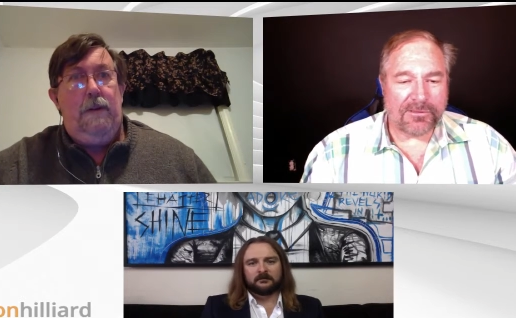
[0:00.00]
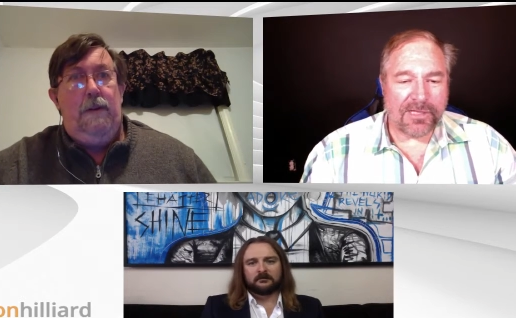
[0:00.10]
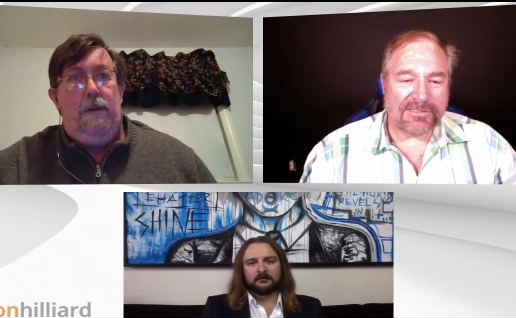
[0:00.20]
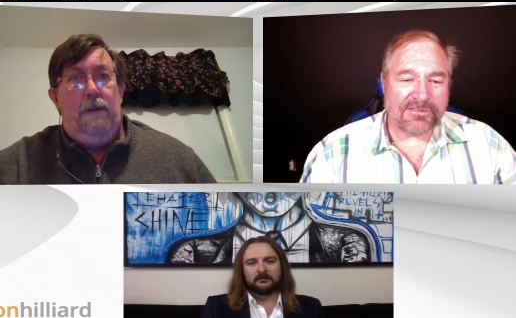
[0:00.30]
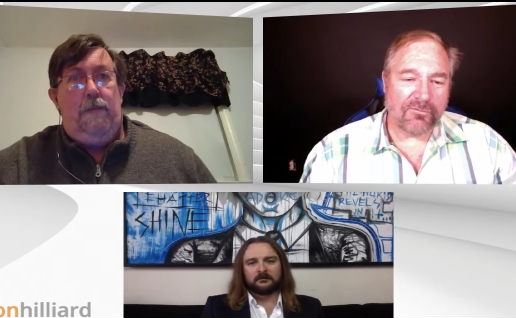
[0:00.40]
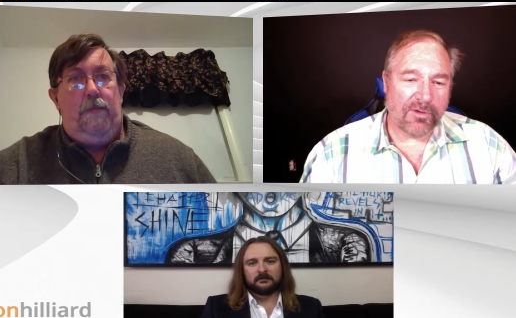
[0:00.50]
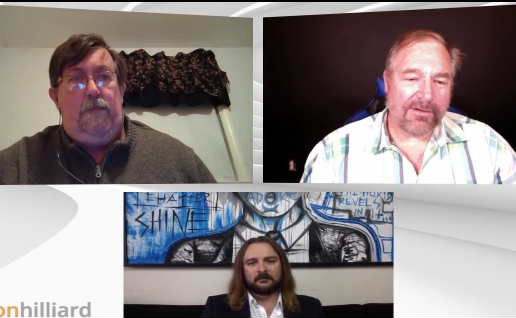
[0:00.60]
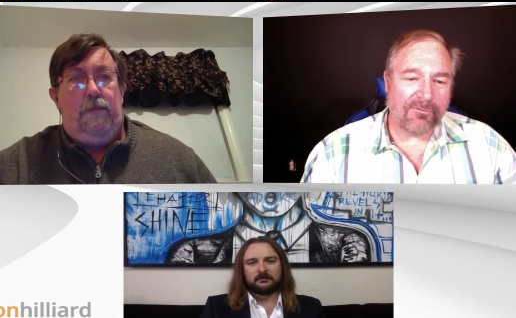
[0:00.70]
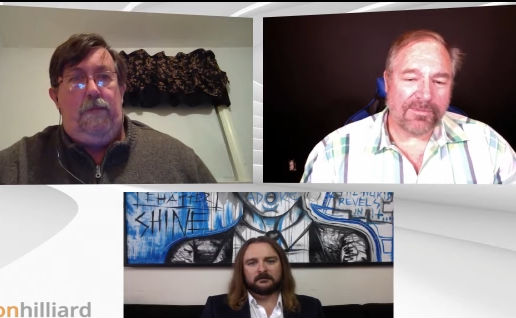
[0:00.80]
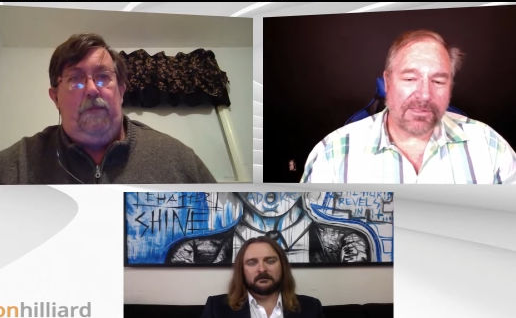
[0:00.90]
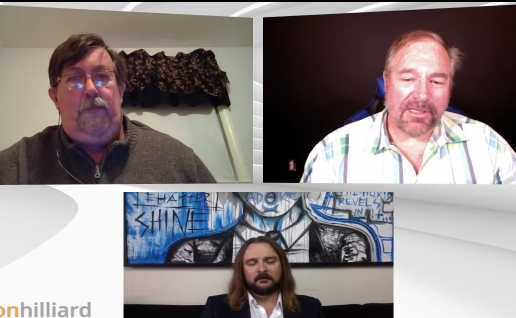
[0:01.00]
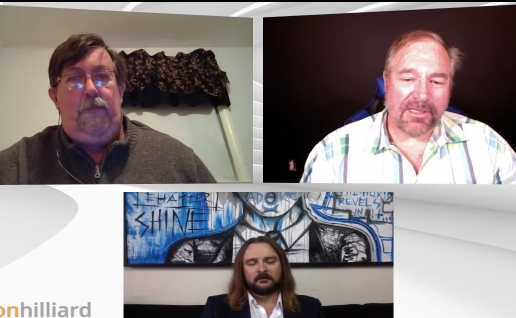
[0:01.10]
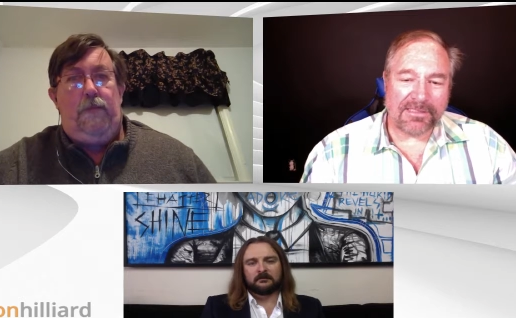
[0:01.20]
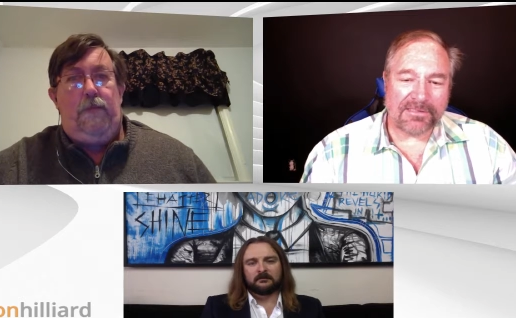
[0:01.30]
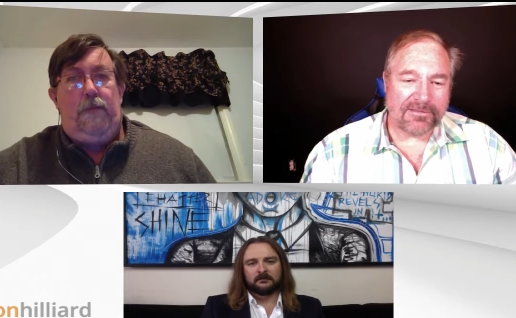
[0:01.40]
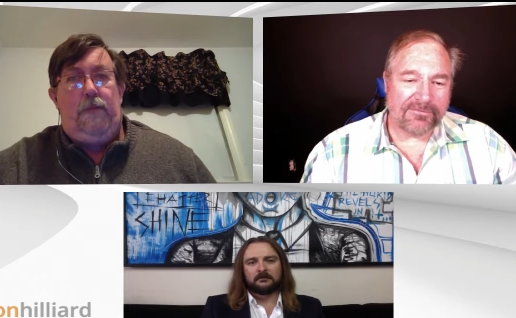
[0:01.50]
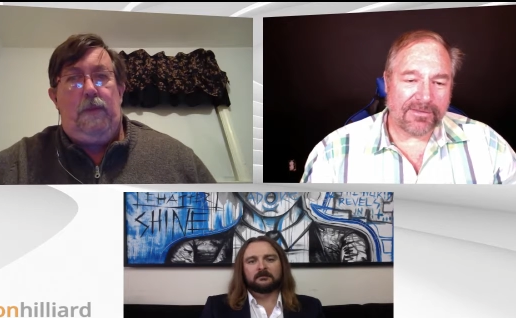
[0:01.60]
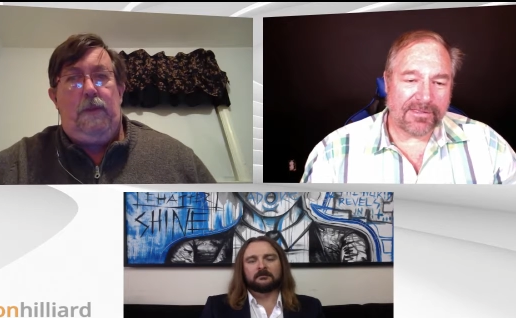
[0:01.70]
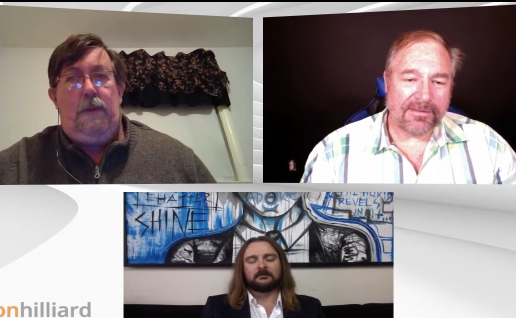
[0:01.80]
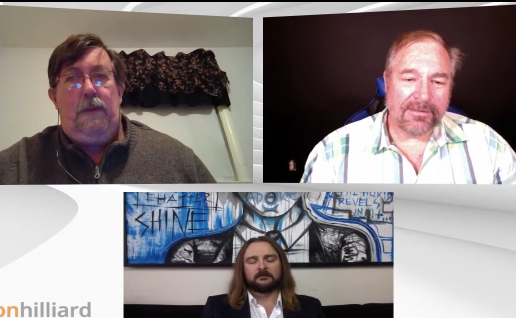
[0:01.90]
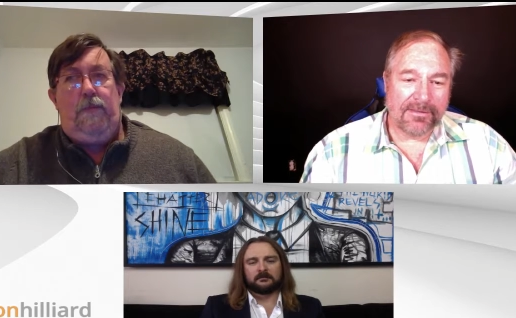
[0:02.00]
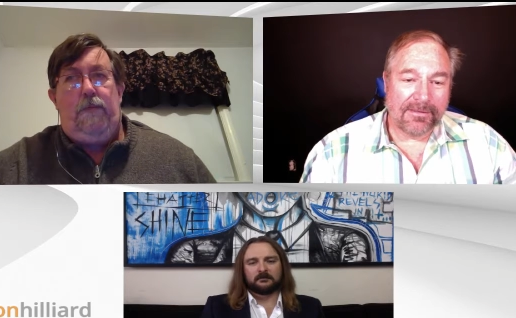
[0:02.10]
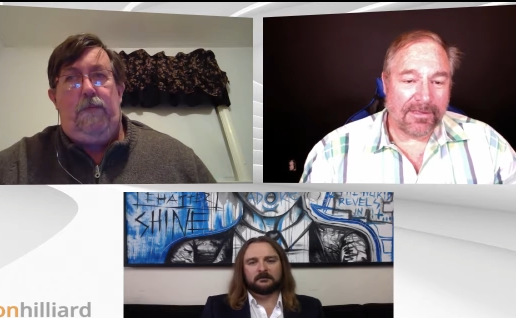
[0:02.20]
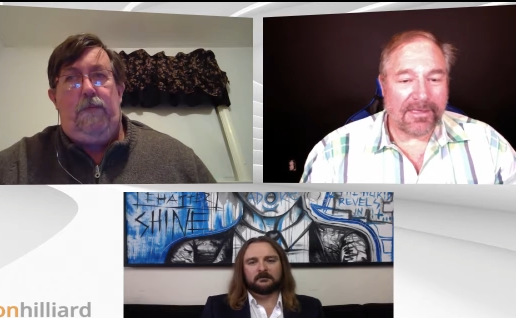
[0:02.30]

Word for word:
Speaker 1: there's lots of running room and lots of, uh,